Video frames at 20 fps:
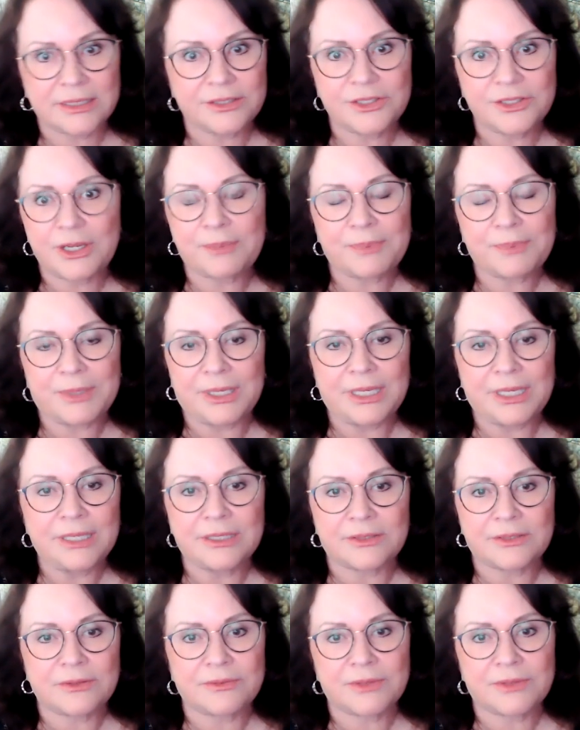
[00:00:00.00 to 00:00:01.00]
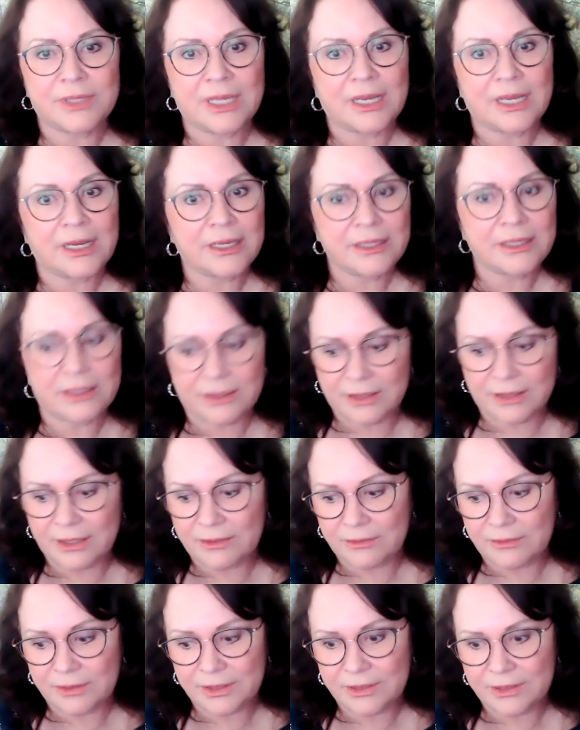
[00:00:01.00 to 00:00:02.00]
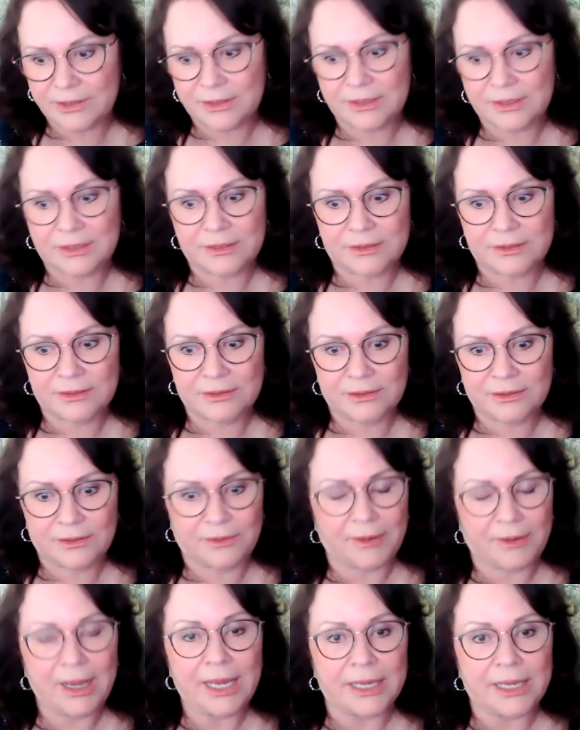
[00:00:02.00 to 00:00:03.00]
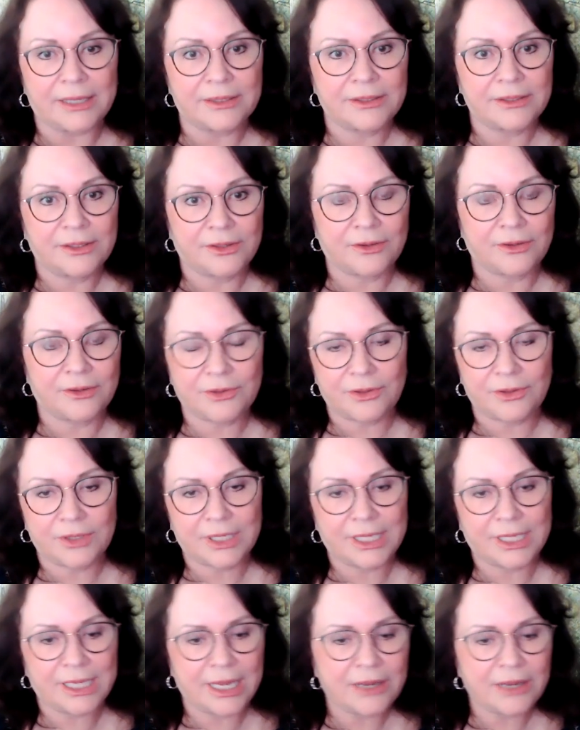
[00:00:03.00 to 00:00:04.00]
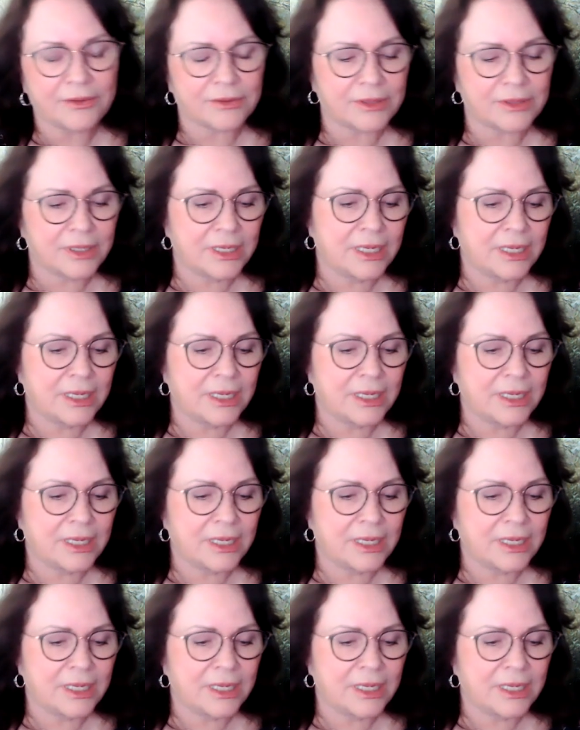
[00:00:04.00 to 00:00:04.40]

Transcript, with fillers: the japanese over that i thought that was great you know looking out